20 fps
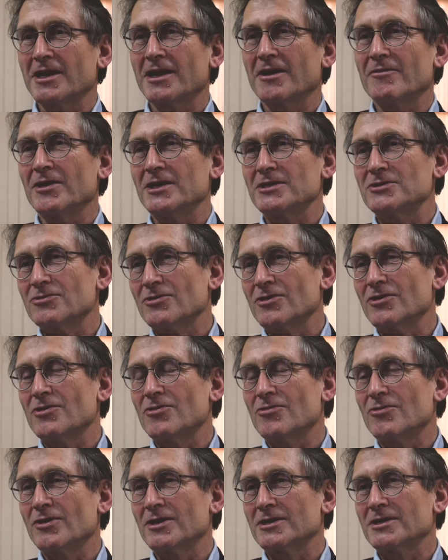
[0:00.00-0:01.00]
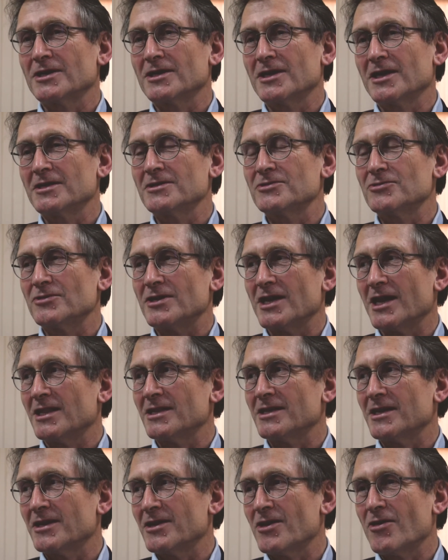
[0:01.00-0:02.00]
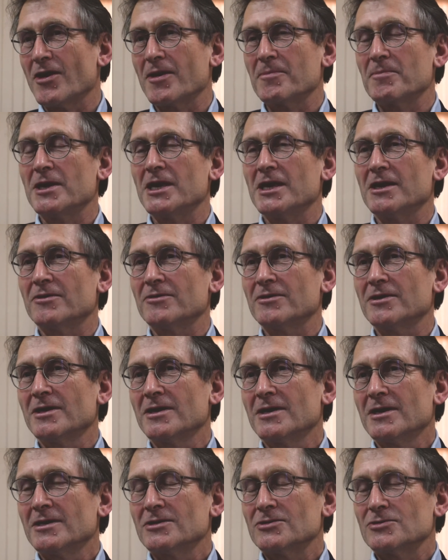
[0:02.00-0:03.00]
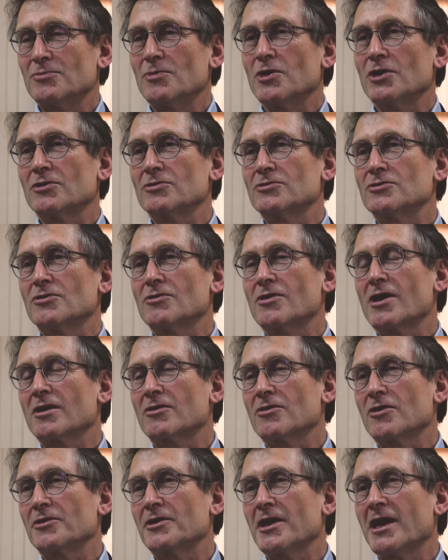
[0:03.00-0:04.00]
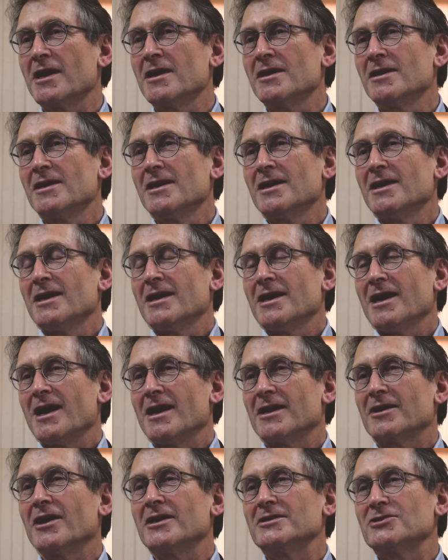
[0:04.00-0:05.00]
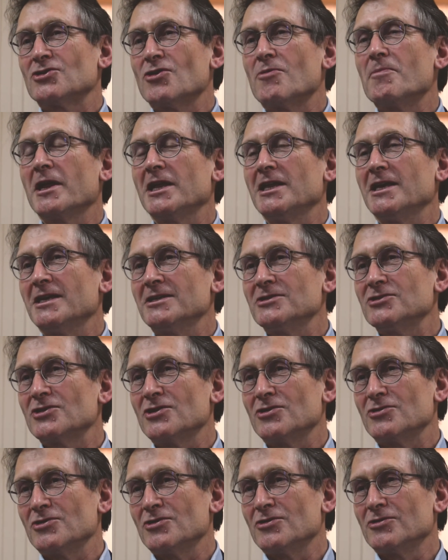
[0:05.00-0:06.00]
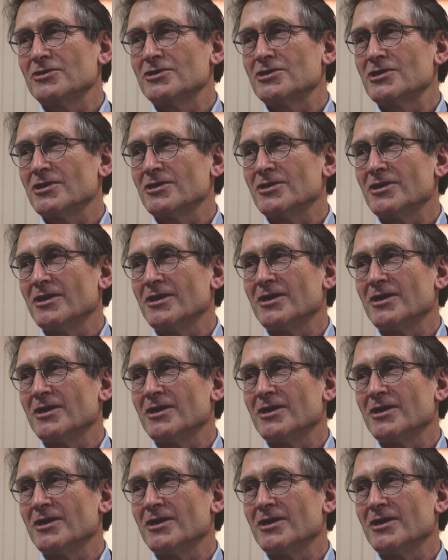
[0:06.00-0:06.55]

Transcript: then I went to the north and then to Delhi, and now I'm here tomorrow to Calcutta. I got so many institutes.